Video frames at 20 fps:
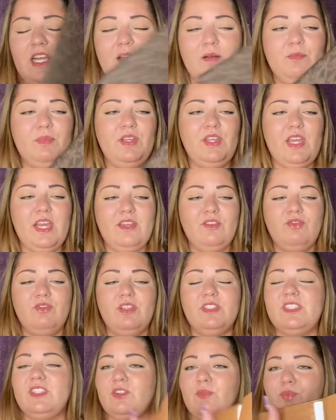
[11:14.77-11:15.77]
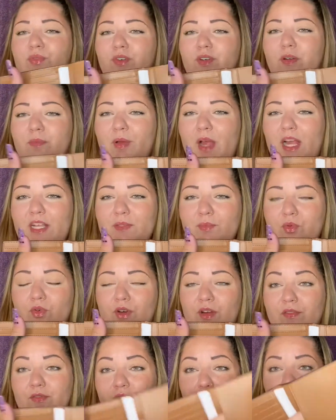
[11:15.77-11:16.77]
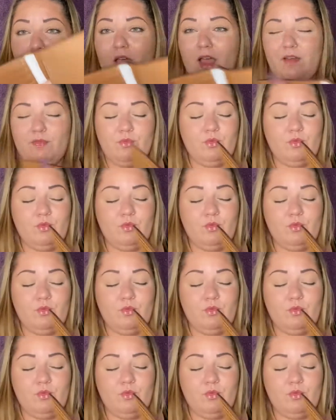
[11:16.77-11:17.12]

But yet you can still put a passport if you have